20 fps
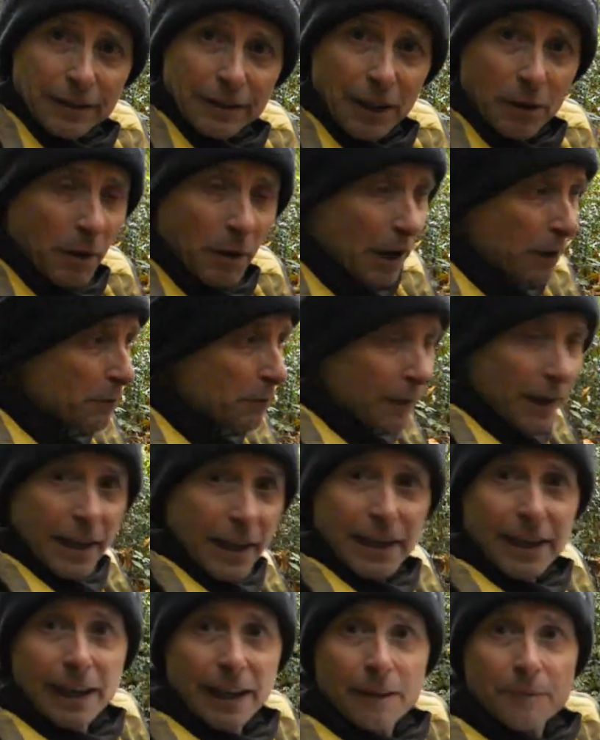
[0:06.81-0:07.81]
So over
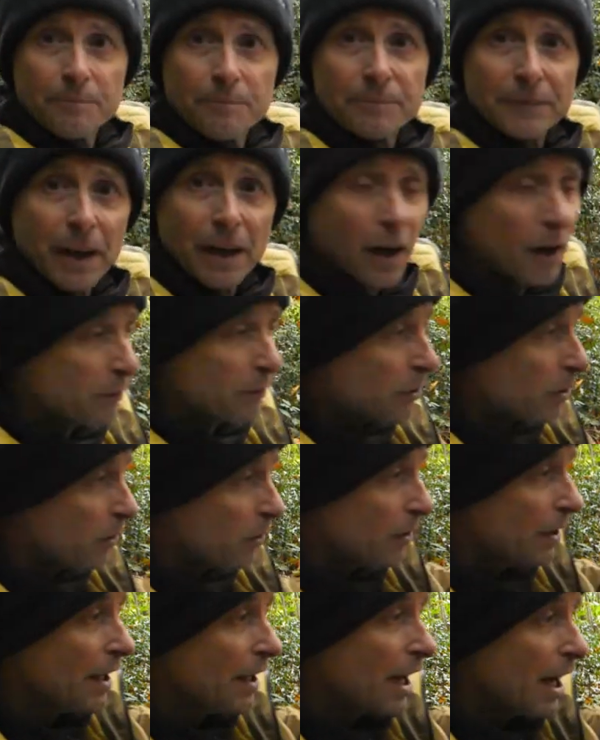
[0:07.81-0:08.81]
here I've
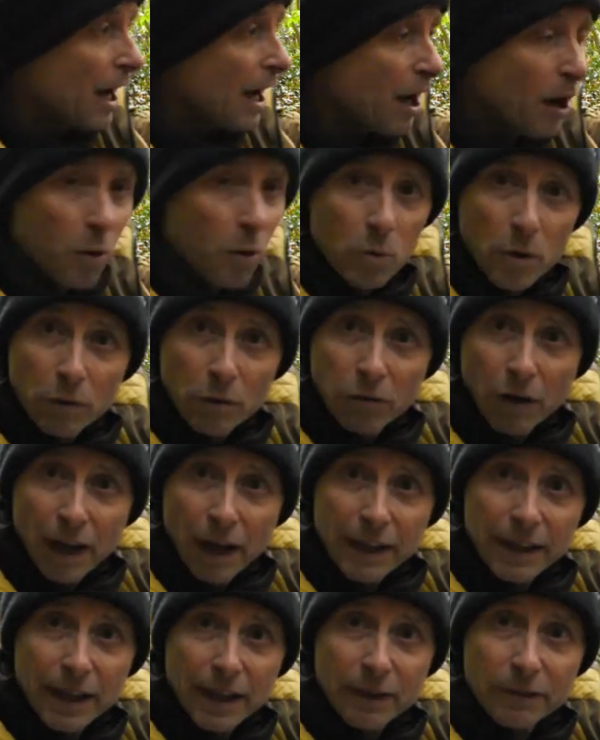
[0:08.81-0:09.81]
got a whole
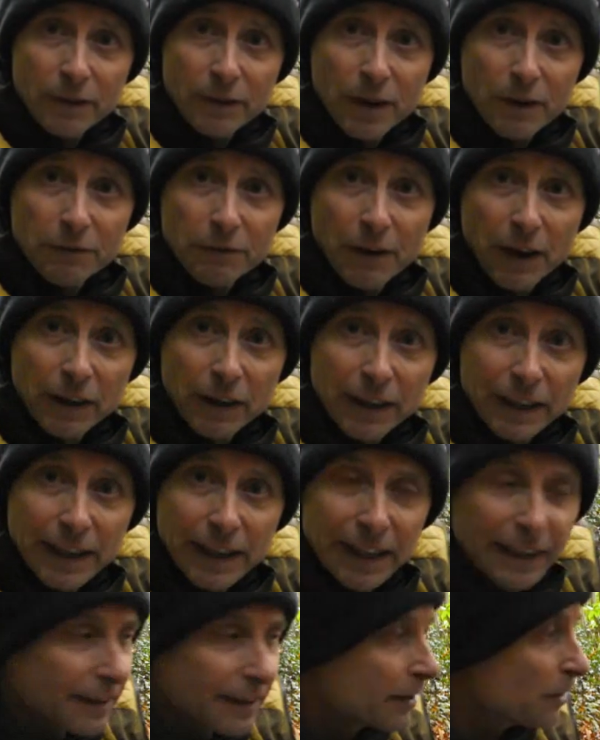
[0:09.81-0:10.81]
array of fungi,
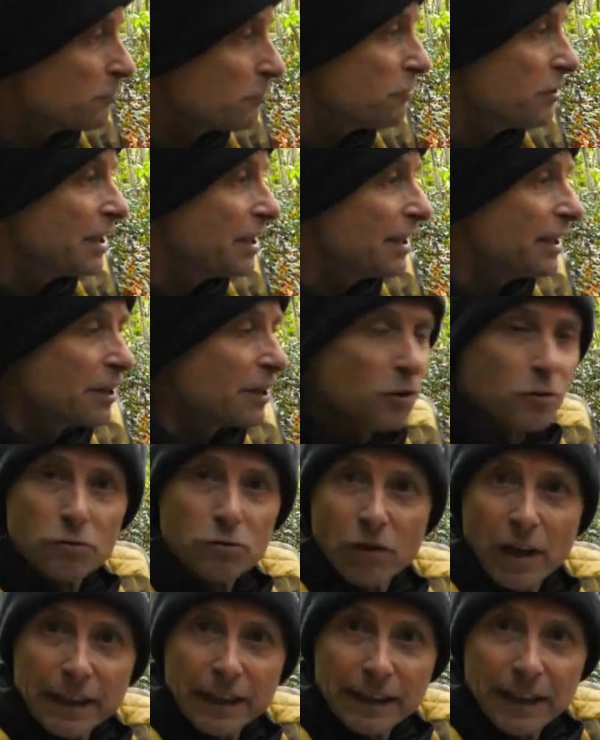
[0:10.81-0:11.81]
and it's a really
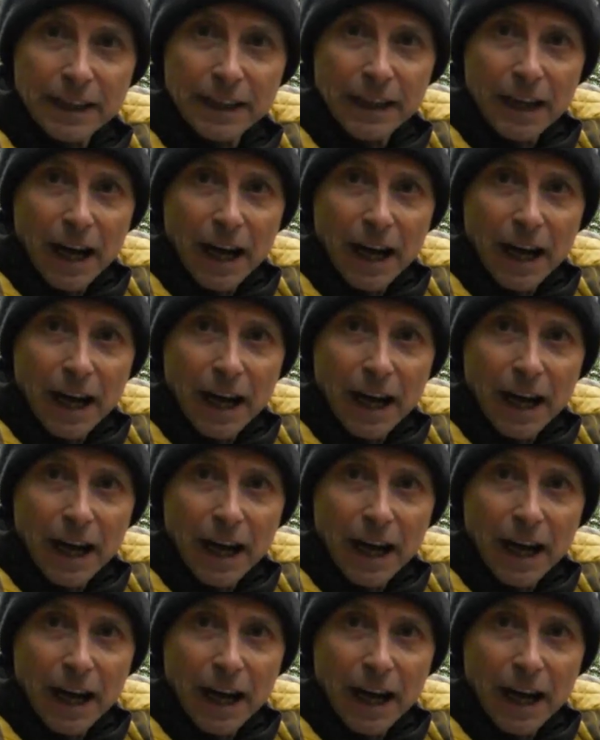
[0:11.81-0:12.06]
great